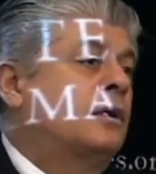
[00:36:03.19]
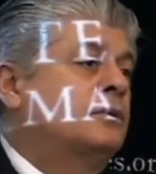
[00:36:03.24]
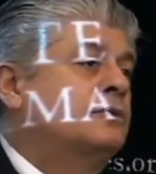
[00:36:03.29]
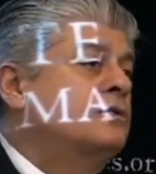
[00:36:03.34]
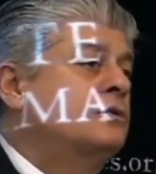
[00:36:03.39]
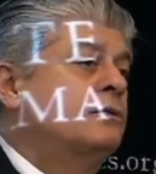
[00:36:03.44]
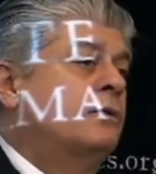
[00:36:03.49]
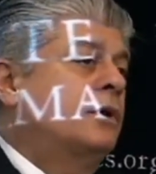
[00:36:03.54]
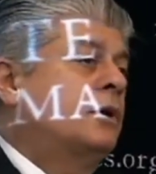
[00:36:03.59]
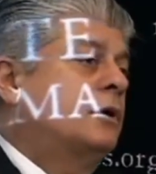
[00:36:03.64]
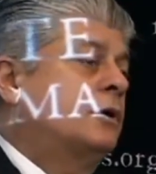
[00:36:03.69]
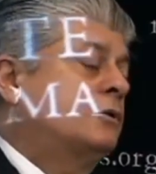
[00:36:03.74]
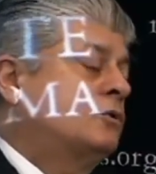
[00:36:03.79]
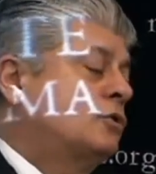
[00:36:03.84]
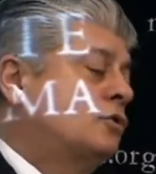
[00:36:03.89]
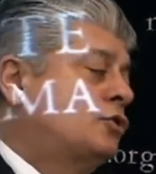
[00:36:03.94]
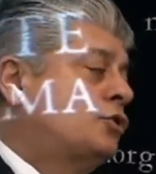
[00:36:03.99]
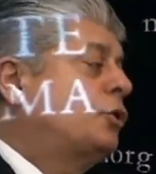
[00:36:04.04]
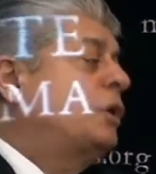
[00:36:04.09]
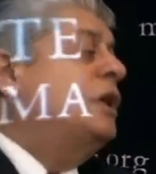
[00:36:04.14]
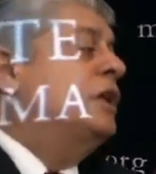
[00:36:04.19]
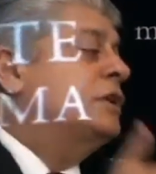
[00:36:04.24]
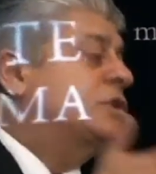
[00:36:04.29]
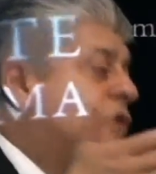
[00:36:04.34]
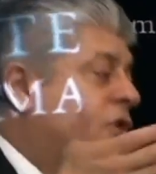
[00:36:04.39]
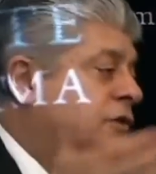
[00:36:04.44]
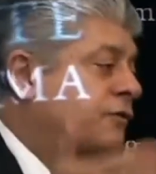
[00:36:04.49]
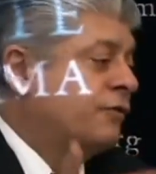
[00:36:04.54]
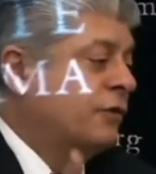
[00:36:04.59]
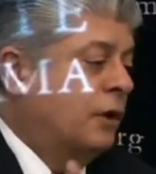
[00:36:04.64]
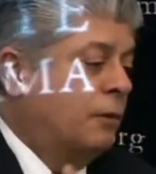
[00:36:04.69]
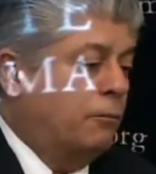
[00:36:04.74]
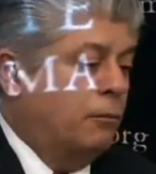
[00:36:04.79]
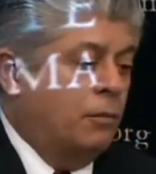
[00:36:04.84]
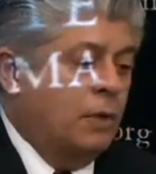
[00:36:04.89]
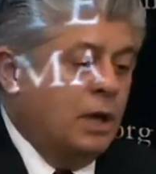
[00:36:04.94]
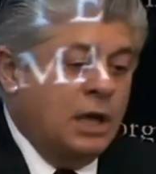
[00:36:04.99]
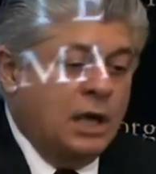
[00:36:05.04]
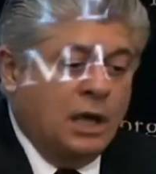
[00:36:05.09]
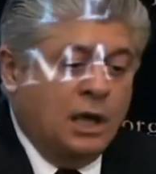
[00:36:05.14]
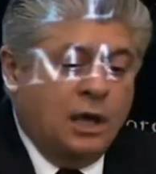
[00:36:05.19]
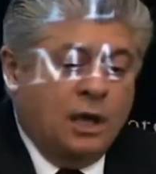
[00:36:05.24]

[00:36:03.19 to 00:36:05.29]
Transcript: There, there are treats from